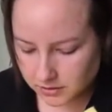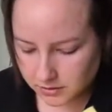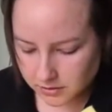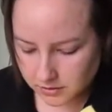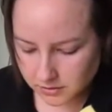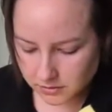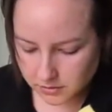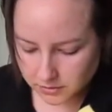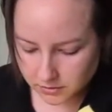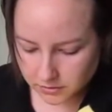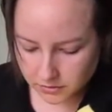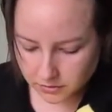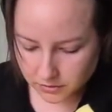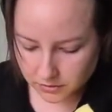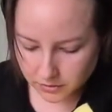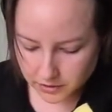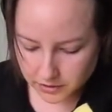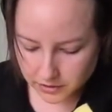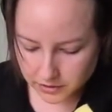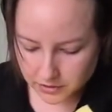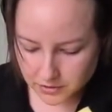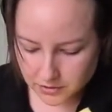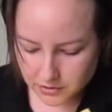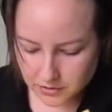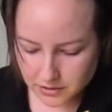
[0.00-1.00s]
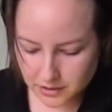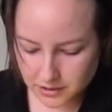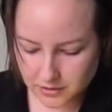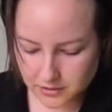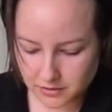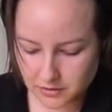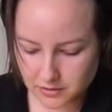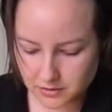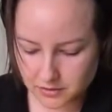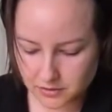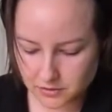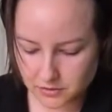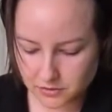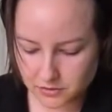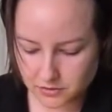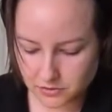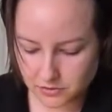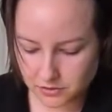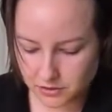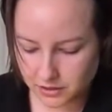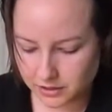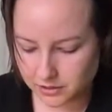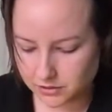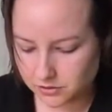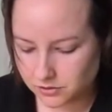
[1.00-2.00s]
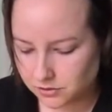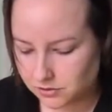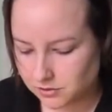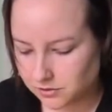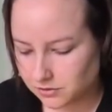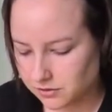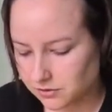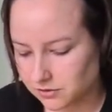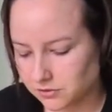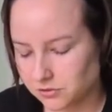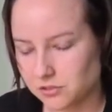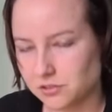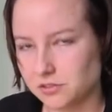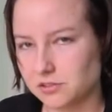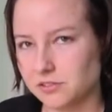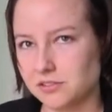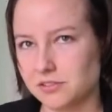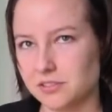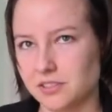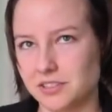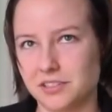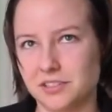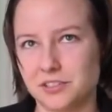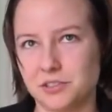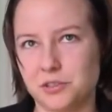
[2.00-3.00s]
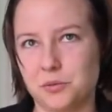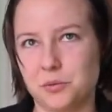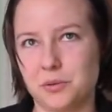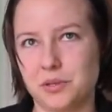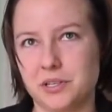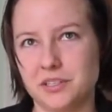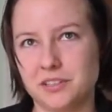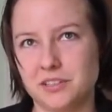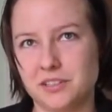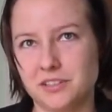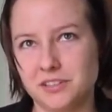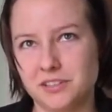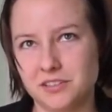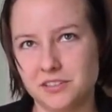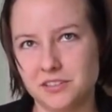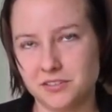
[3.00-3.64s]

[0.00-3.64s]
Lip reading: do little exercises to stretch, just like quick